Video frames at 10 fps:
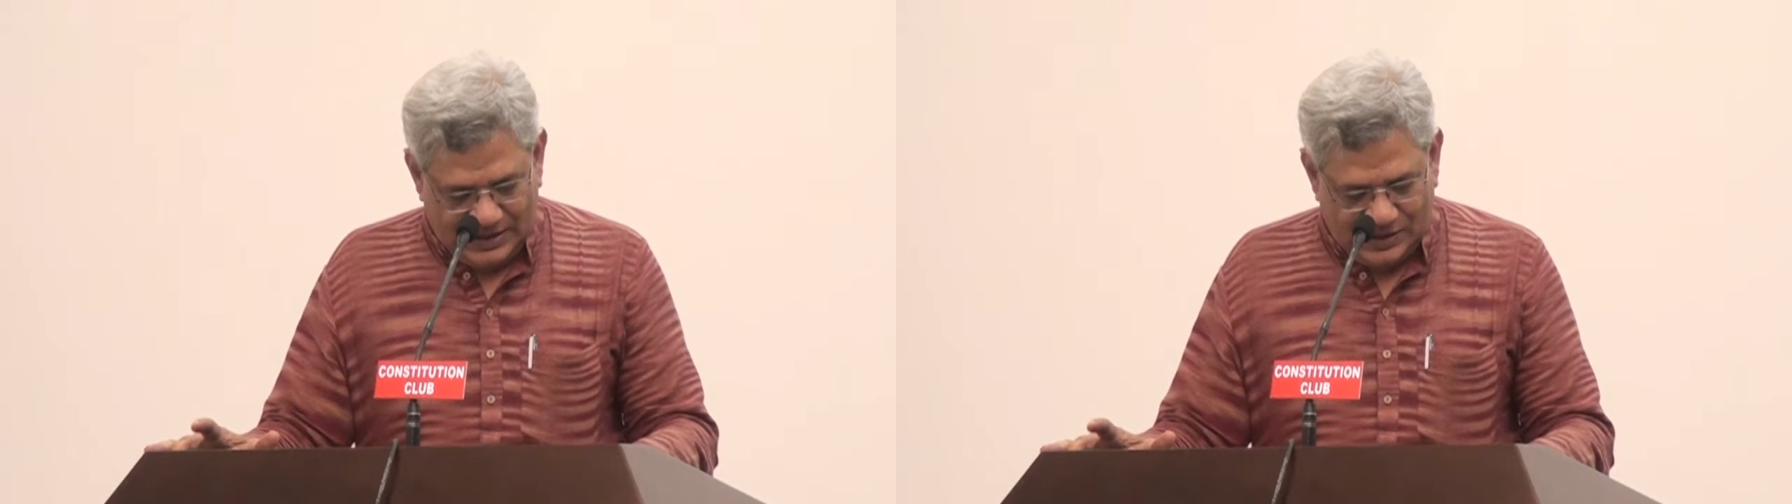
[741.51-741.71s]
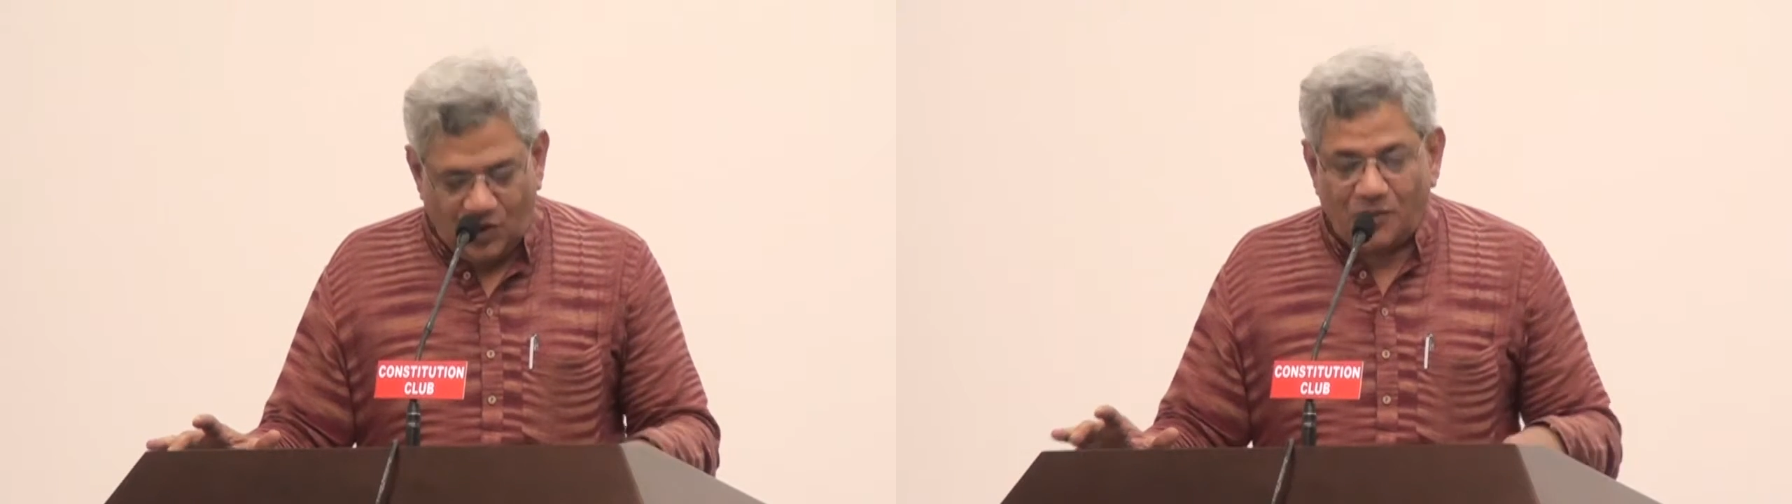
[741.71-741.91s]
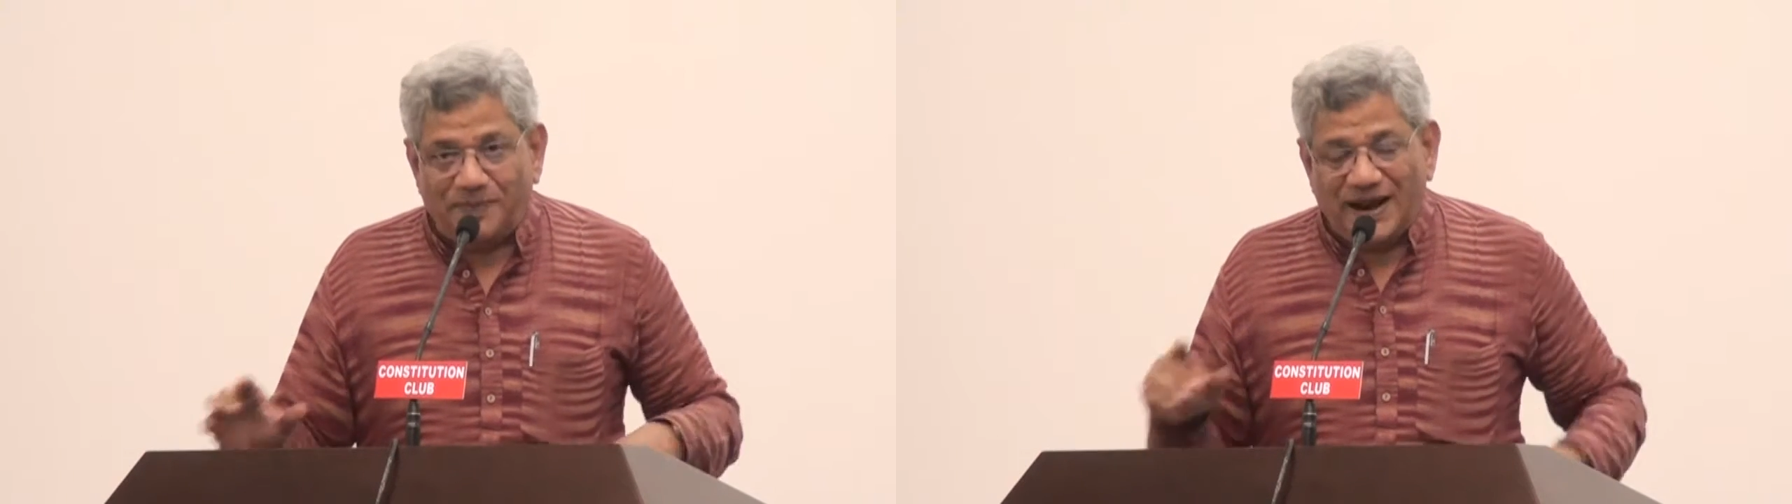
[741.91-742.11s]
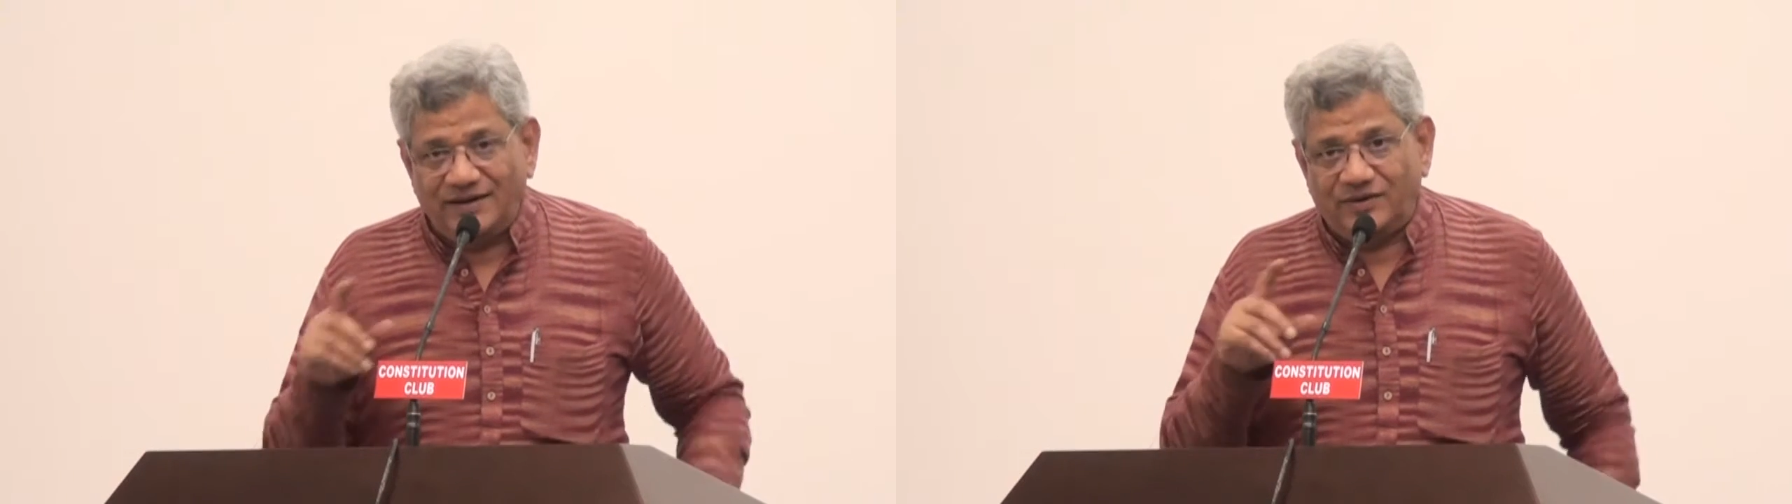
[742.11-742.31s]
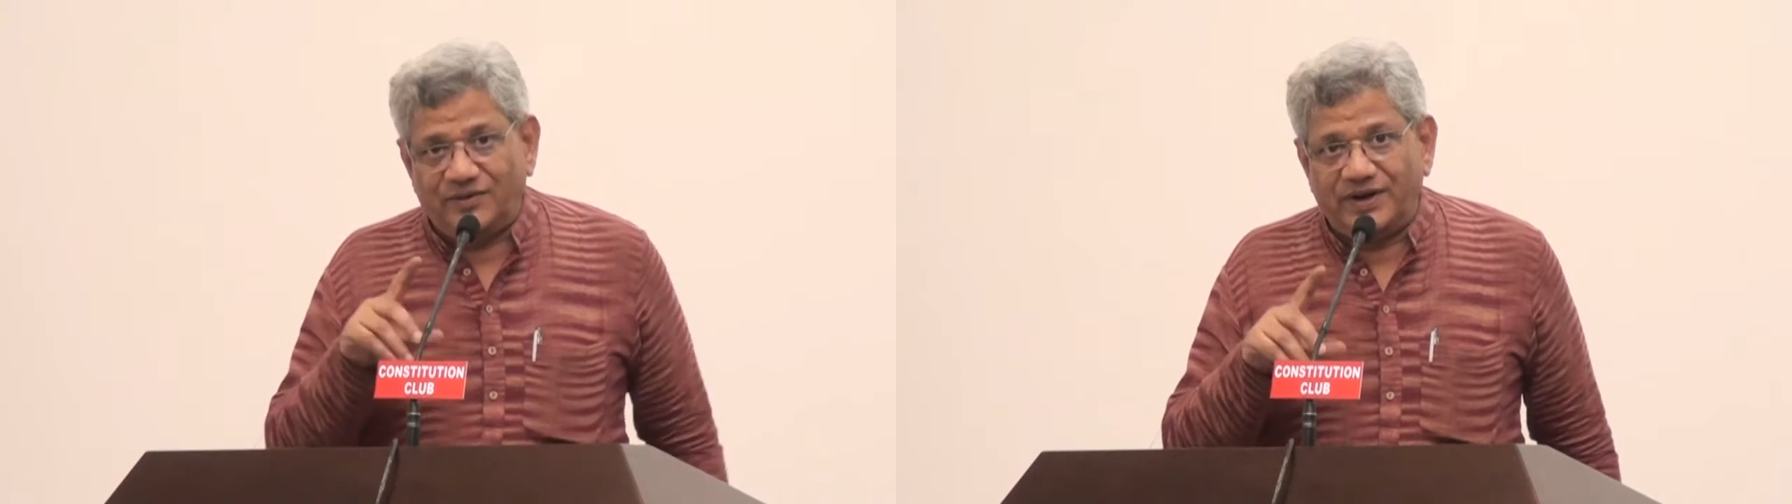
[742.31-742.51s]
No
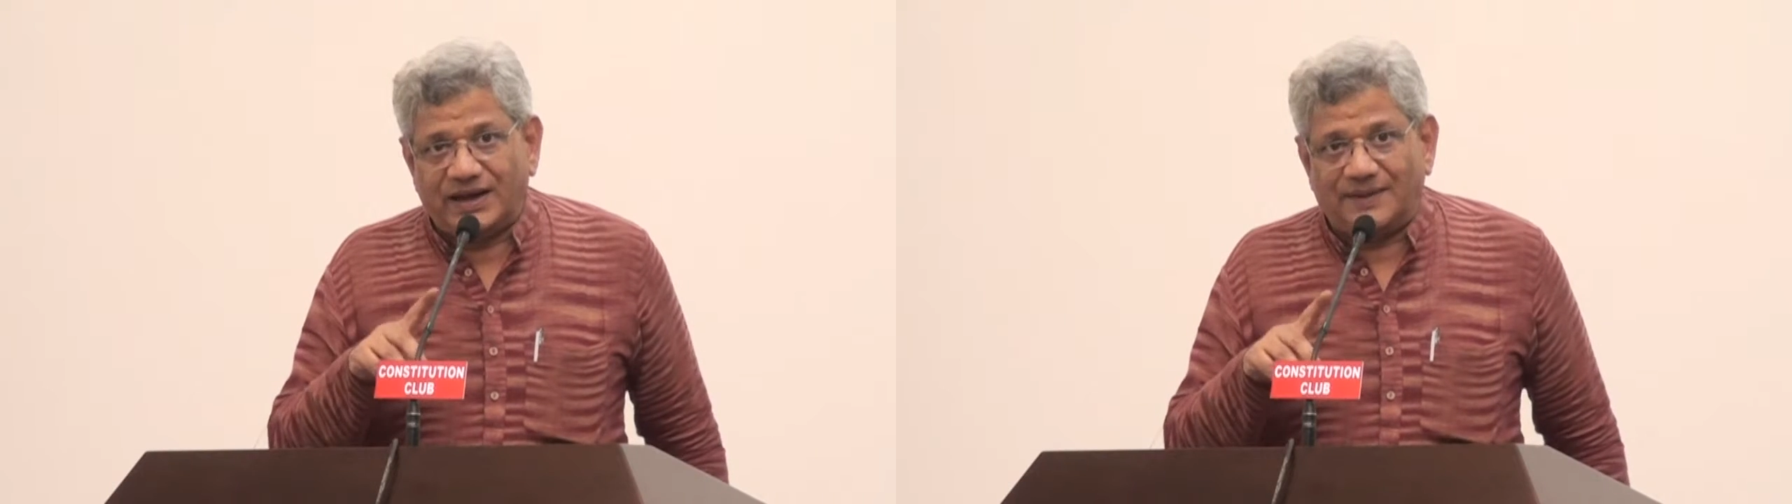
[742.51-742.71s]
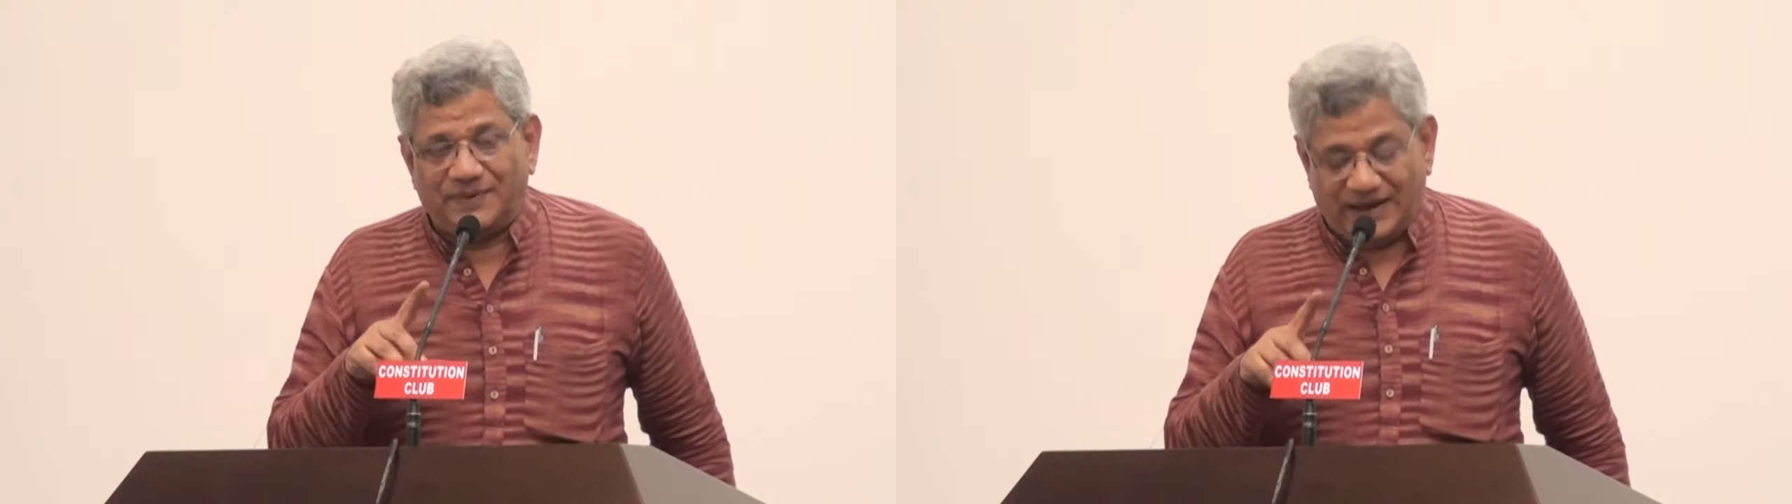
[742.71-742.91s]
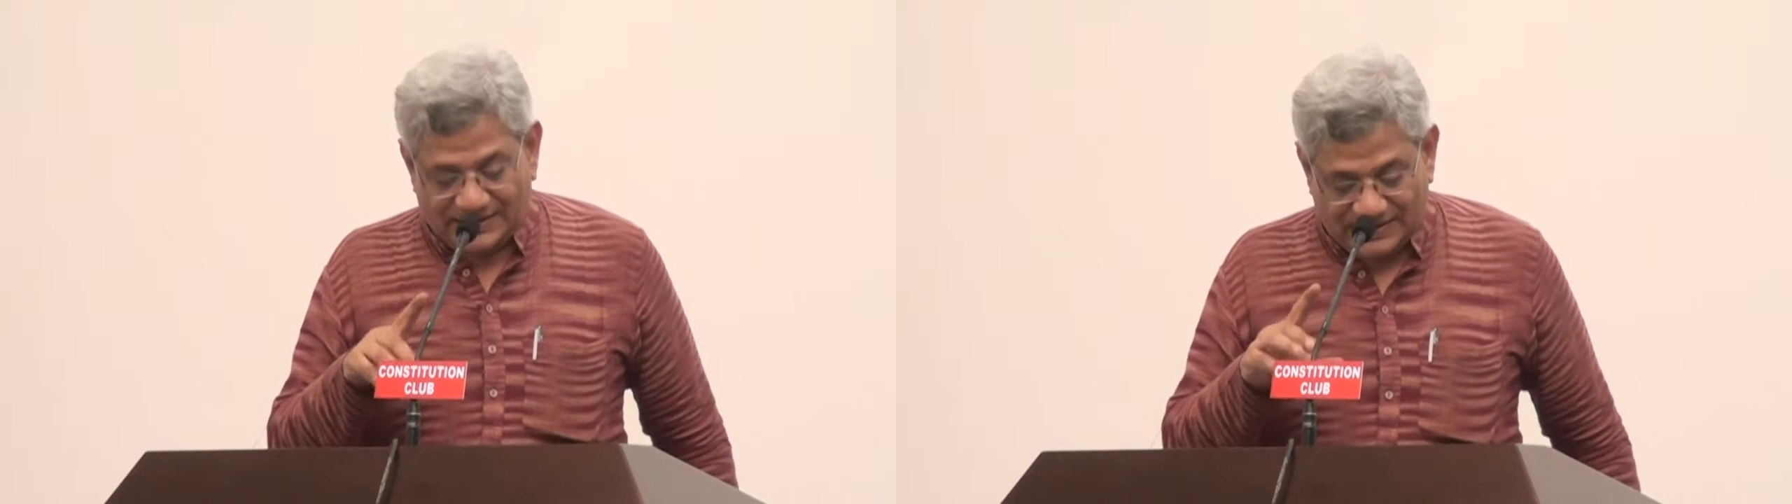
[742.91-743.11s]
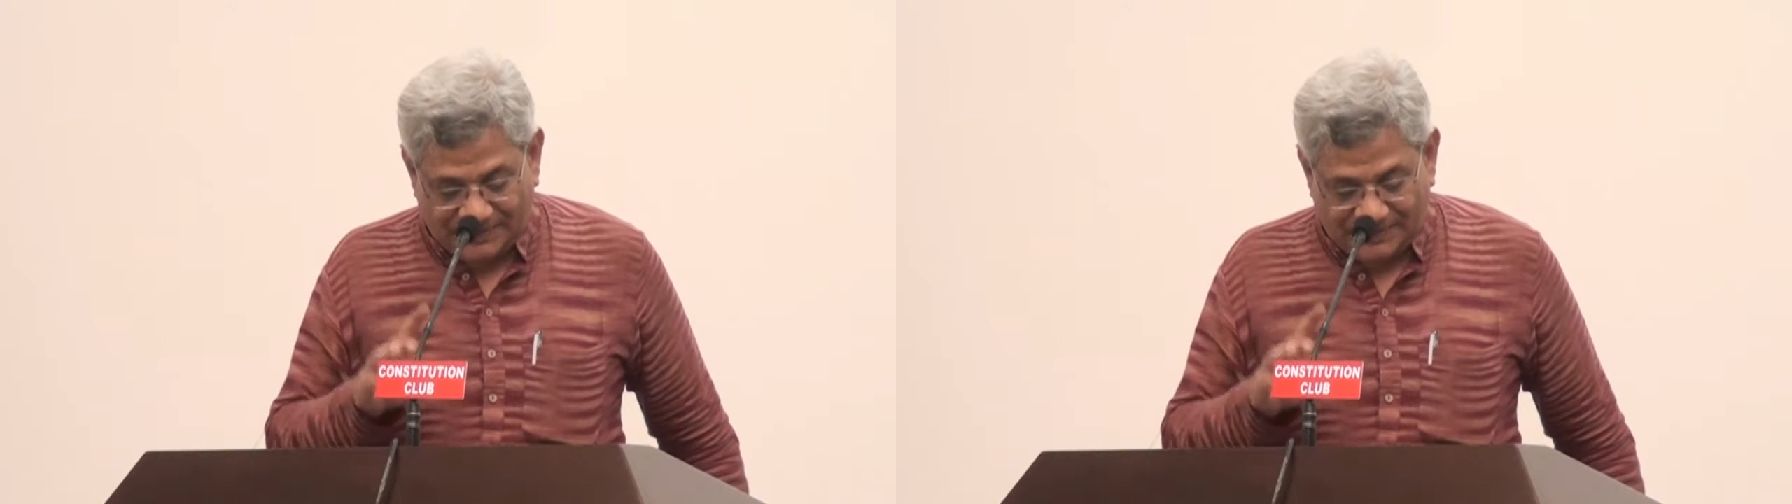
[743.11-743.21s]
plan to recapitalize